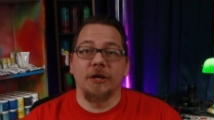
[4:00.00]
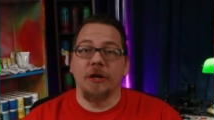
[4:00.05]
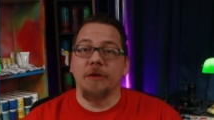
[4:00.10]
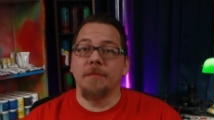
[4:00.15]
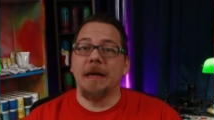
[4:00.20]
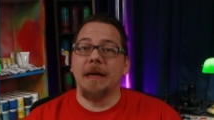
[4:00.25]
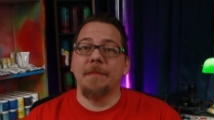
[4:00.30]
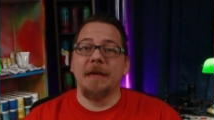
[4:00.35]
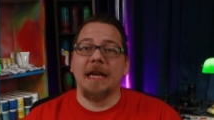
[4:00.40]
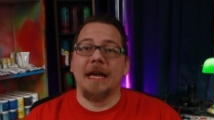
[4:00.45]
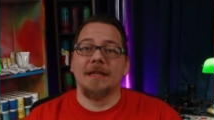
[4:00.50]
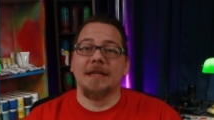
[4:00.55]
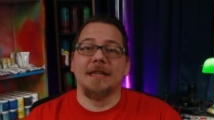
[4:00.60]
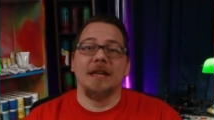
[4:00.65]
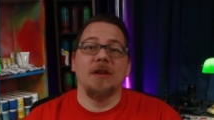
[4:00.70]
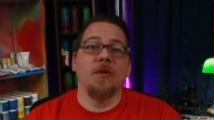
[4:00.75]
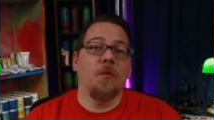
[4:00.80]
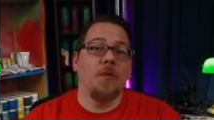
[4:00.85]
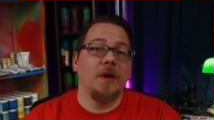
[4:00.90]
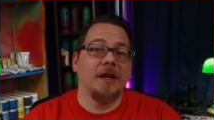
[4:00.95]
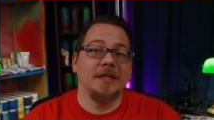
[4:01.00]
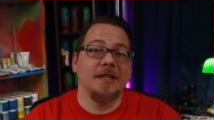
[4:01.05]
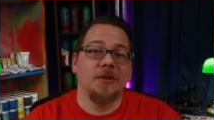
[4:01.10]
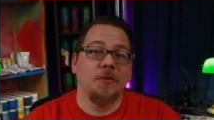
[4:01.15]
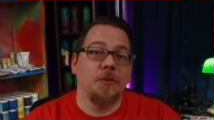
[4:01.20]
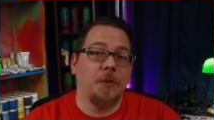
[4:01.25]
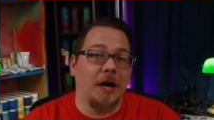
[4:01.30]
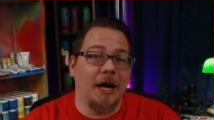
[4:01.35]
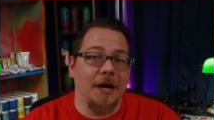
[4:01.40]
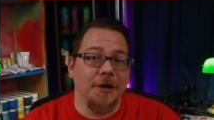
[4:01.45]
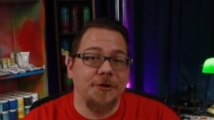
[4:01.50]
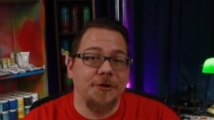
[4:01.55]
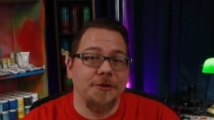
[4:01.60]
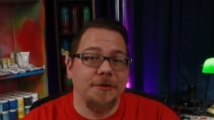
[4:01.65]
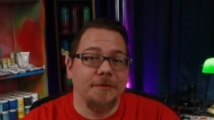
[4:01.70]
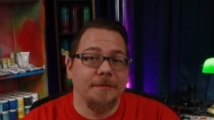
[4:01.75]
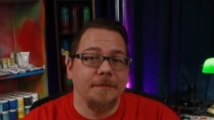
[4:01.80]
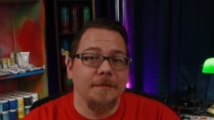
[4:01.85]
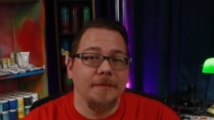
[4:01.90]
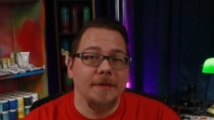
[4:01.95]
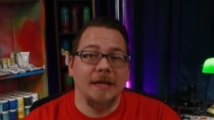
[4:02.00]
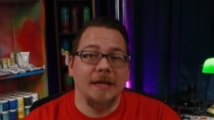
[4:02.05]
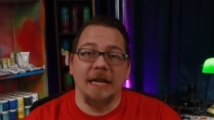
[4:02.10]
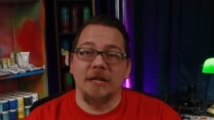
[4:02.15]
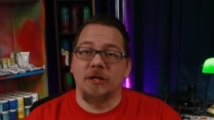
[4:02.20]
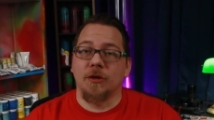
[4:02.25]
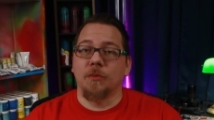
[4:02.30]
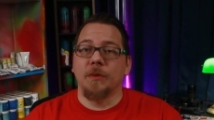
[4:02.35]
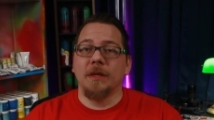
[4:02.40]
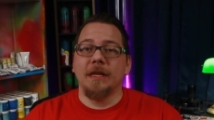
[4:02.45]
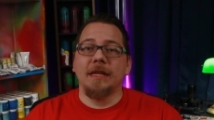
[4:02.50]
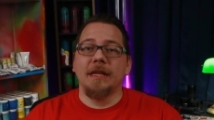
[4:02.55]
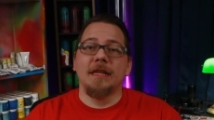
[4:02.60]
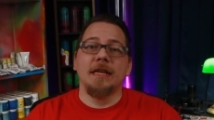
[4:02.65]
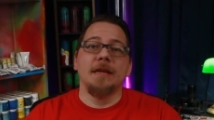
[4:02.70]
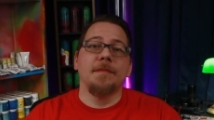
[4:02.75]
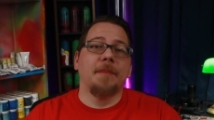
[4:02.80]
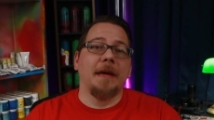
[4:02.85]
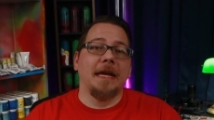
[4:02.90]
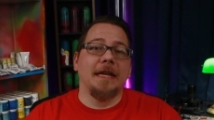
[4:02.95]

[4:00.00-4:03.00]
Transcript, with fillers: So you might be asking, what is a wash? It's a really thin